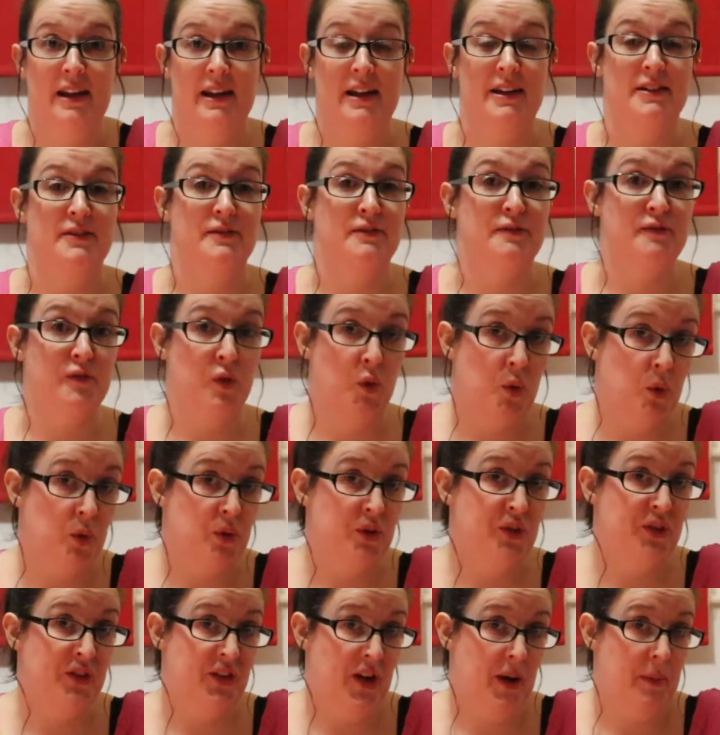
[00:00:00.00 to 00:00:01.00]
in 4
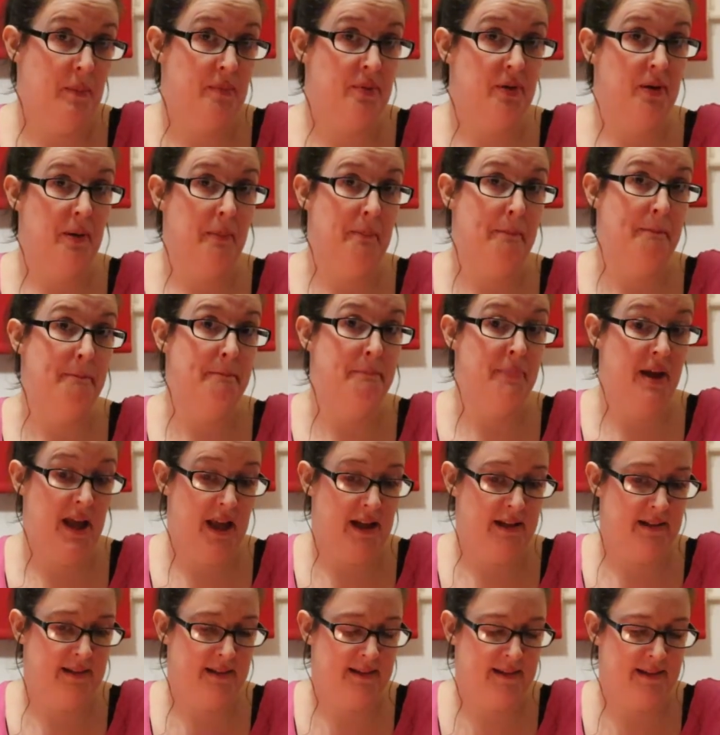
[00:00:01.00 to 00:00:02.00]
separate
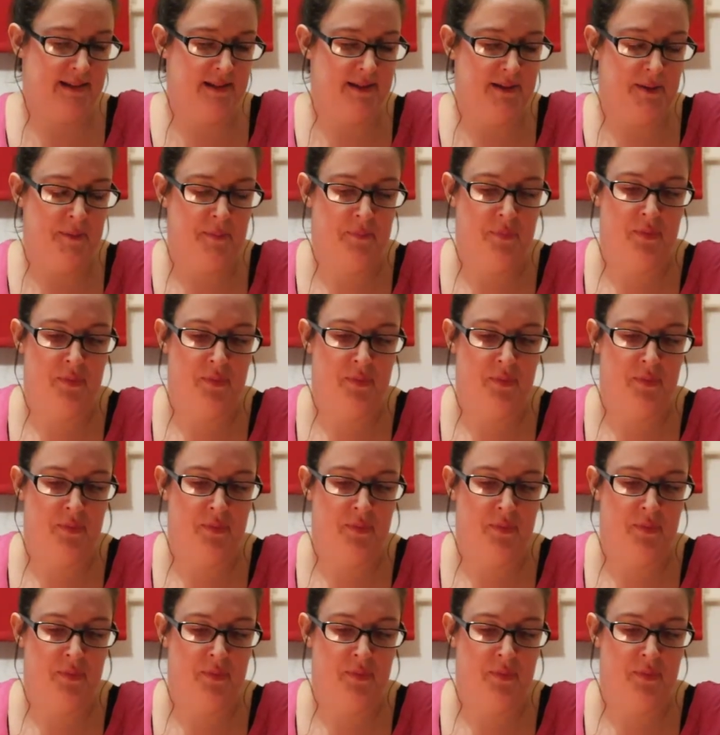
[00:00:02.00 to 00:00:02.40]
bits.